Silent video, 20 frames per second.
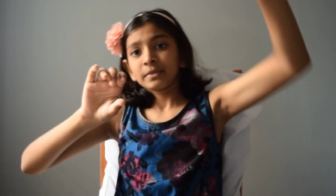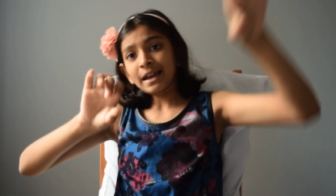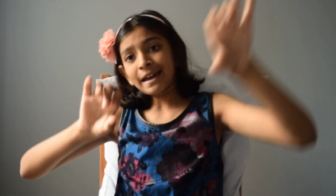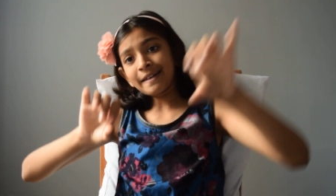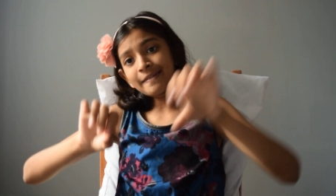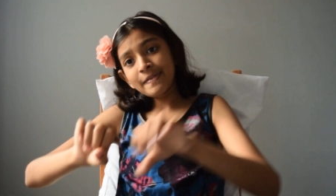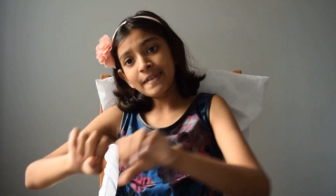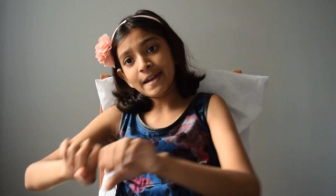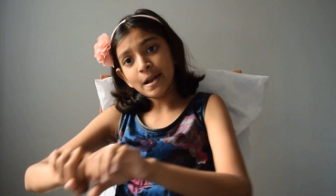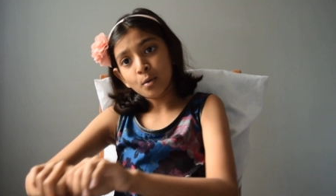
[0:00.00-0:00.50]

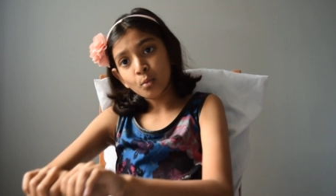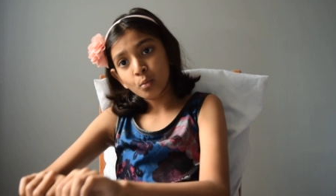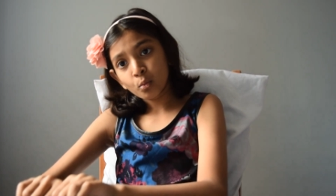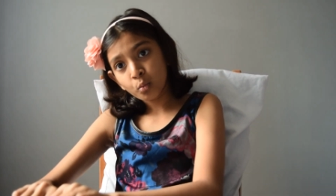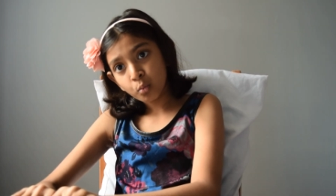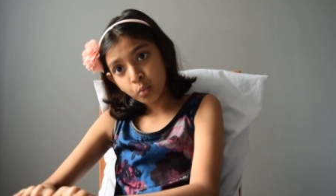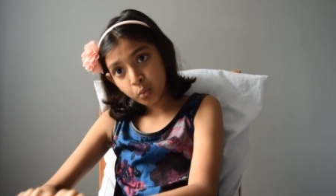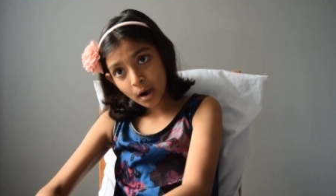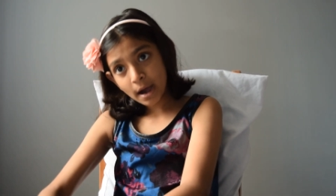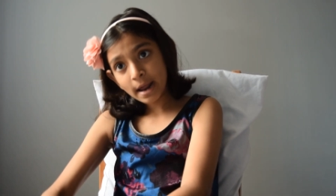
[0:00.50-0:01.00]
and
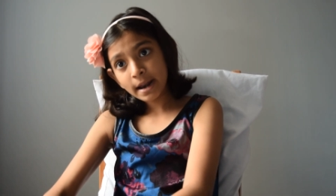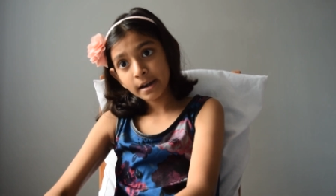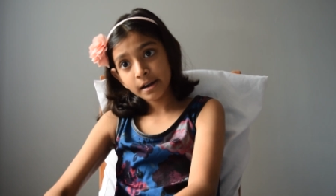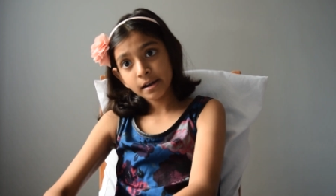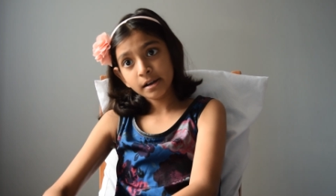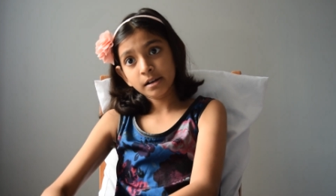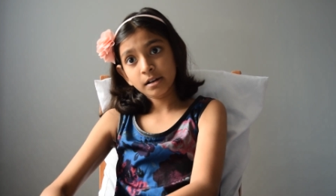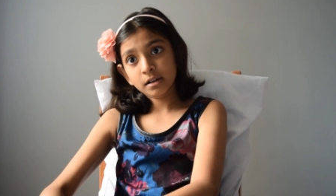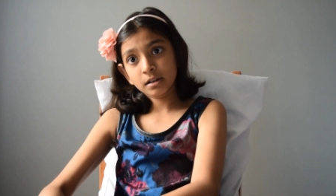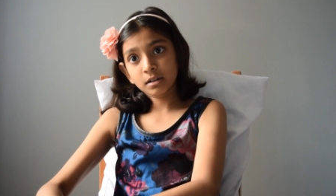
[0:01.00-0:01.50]
then
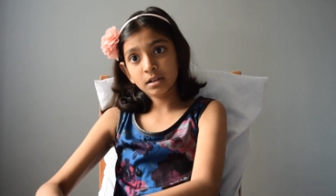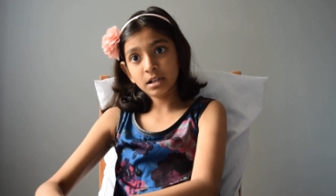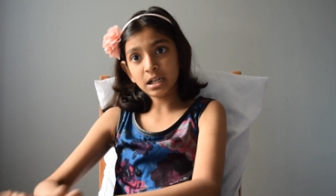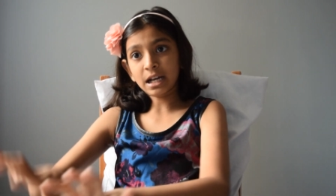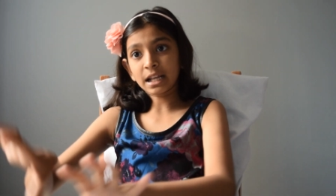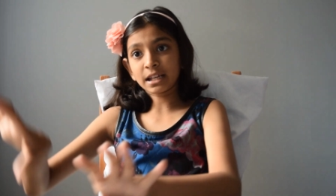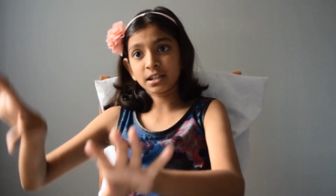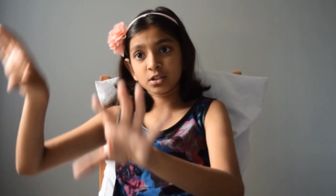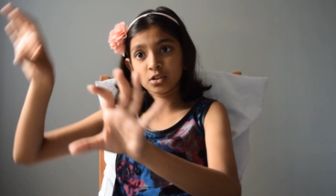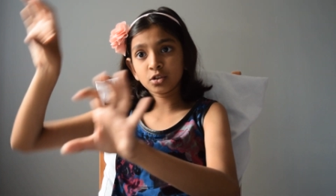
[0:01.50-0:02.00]
one
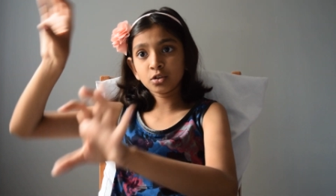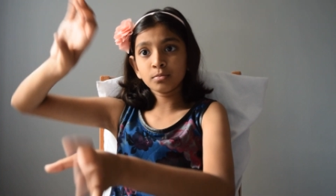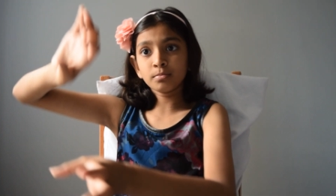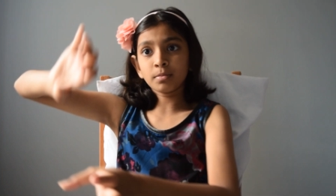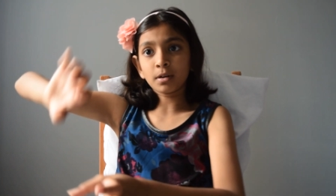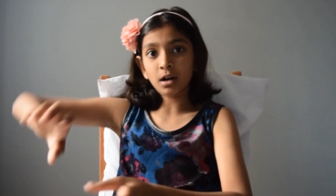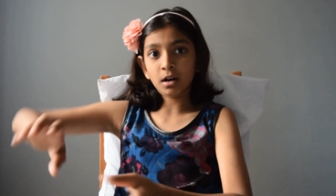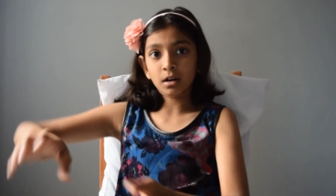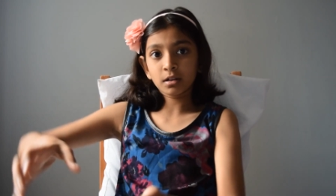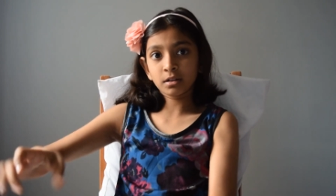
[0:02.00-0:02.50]
like two
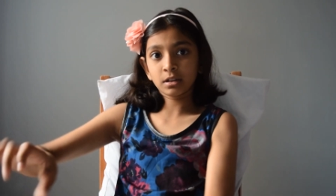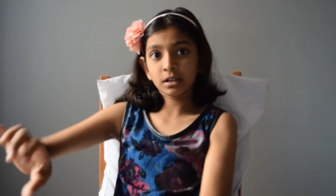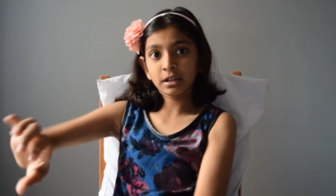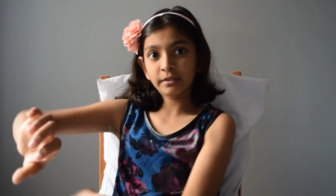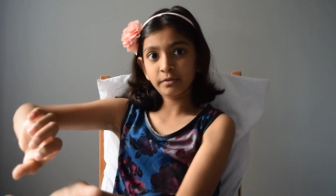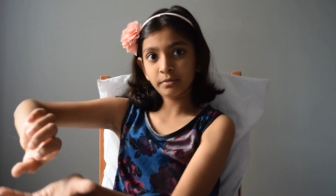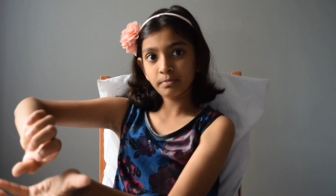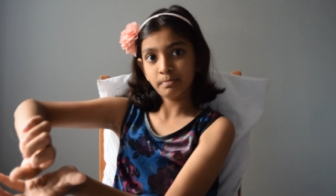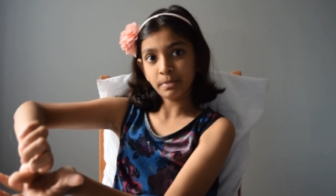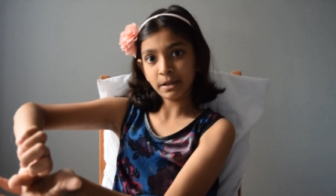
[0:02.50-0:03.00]
bars
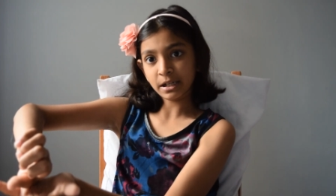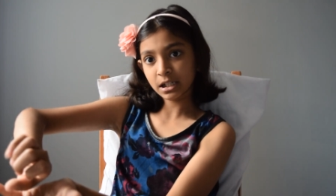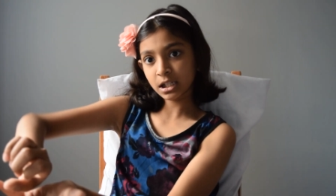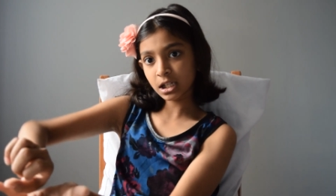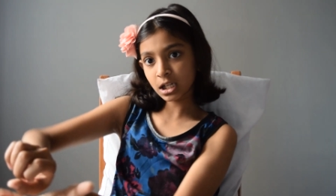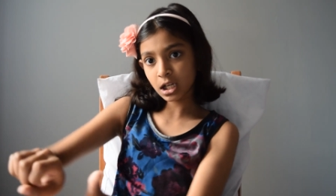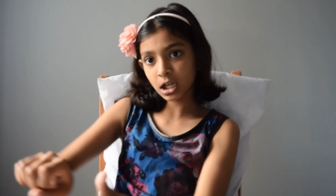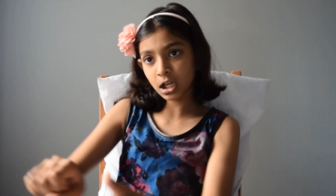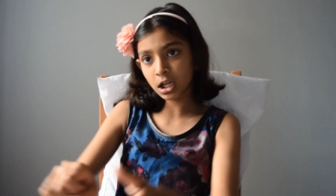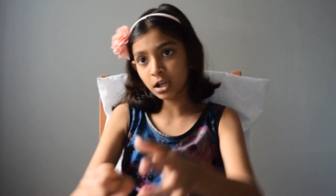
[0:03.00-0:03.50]
they've been
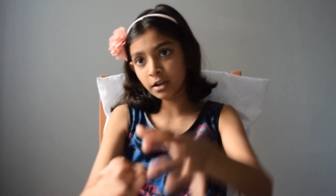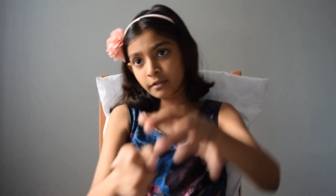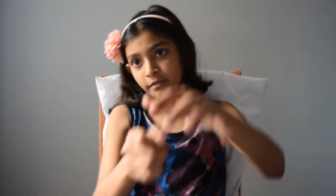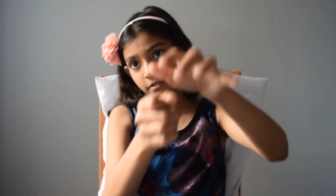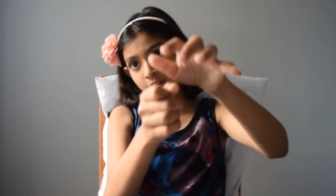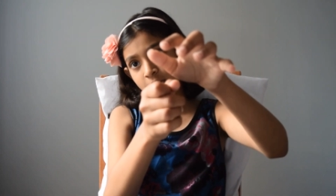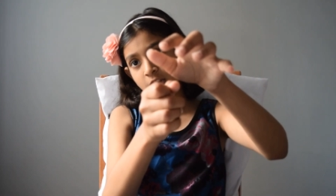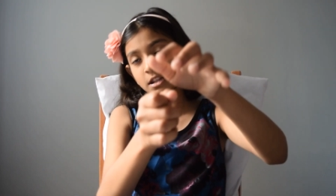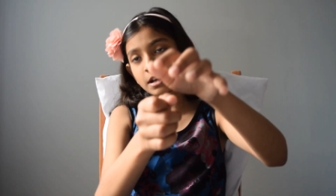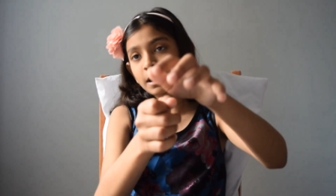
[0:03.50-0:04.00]
curved
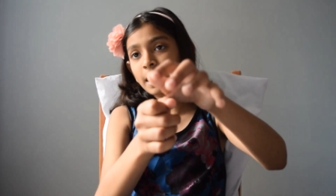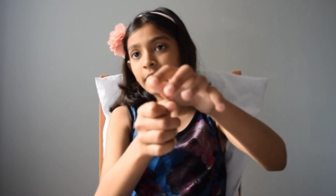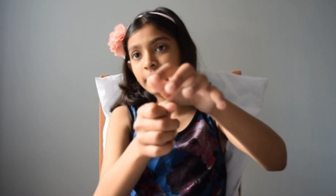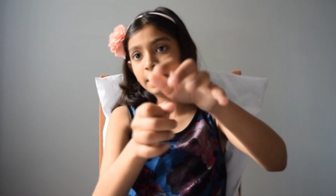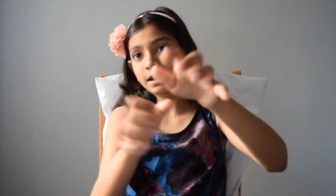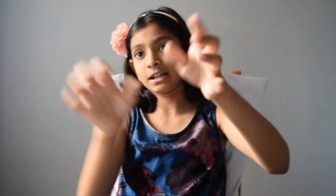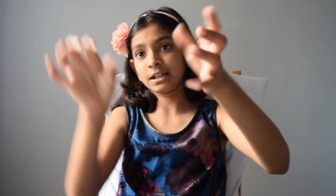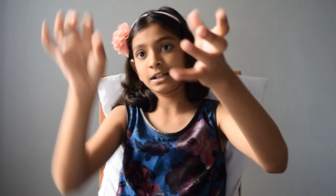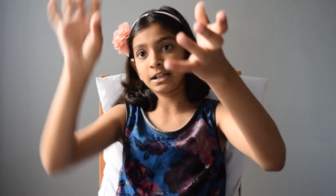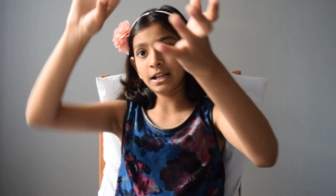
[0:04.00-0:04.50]

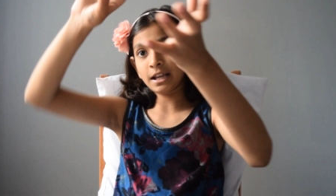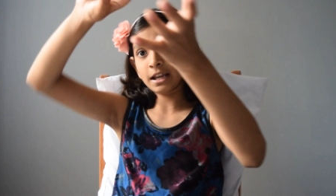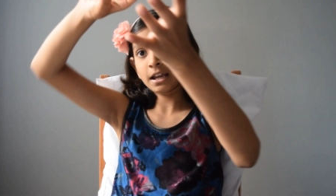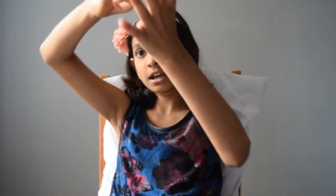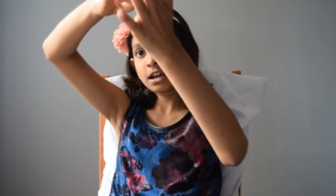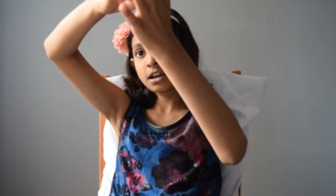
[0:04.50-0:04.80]
slightly